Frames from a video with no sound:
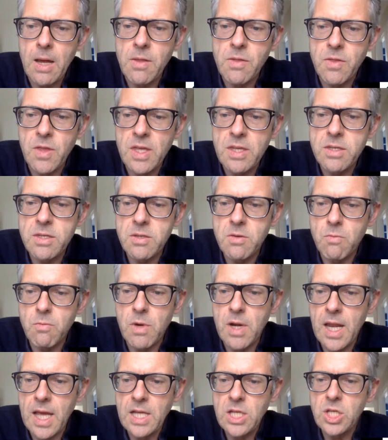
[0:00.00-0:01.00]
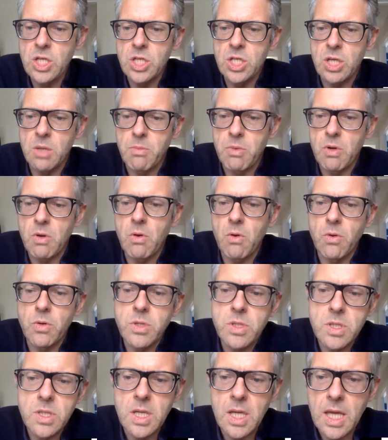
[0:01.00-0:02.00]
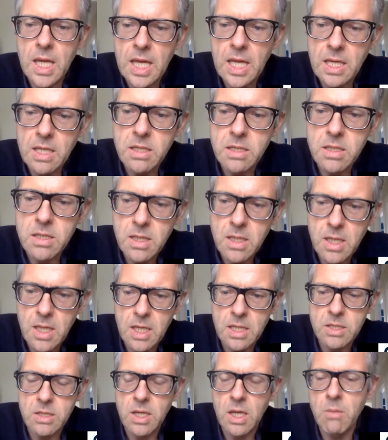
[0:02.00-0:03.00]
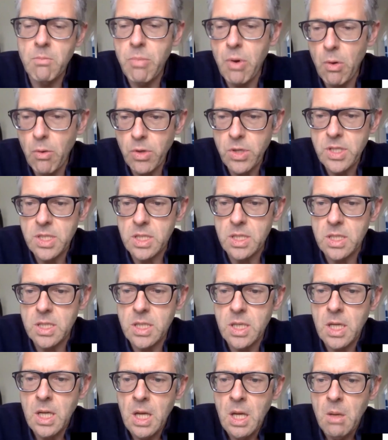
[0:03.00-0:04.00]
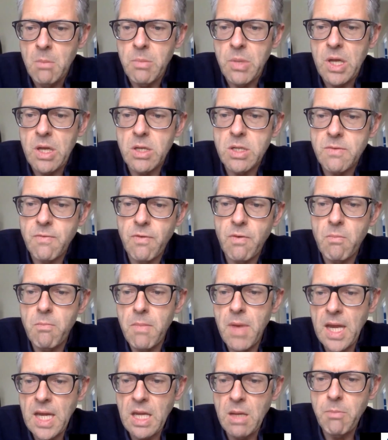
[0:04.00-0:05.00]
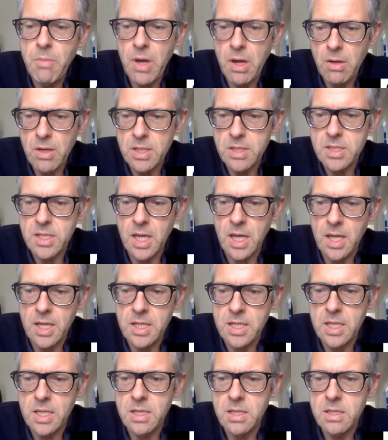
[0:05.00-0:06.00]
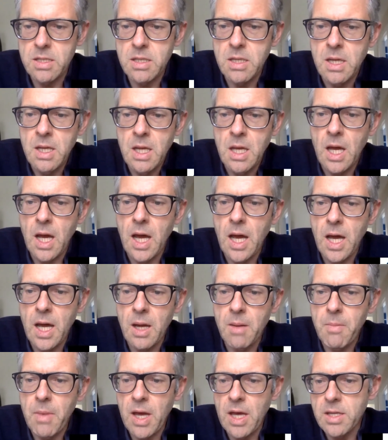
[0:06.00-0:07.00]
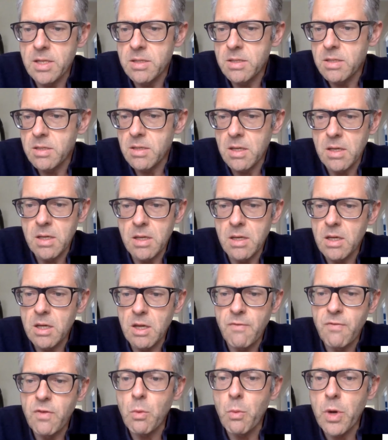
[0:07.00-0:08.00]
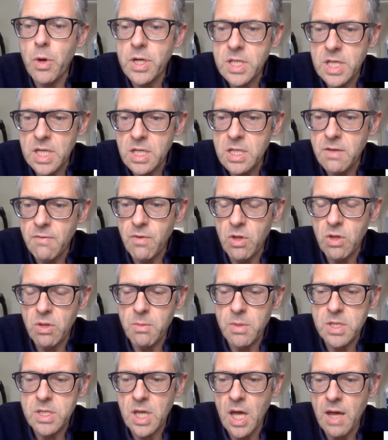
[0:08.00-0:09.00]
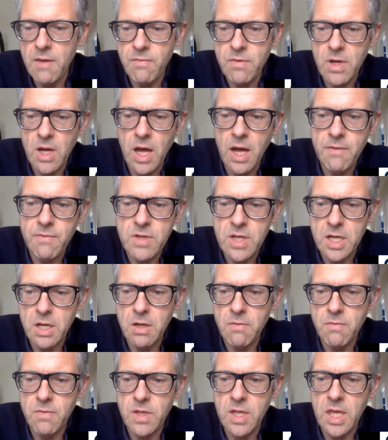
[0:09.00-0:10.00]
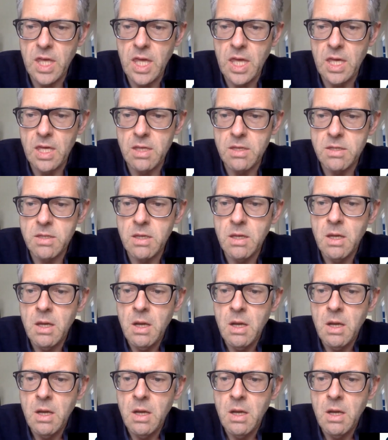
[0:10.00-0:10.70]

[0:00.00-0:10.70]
this relationship, of course, is important because for many polar scientists, if you were to interview them, as I've done over the years,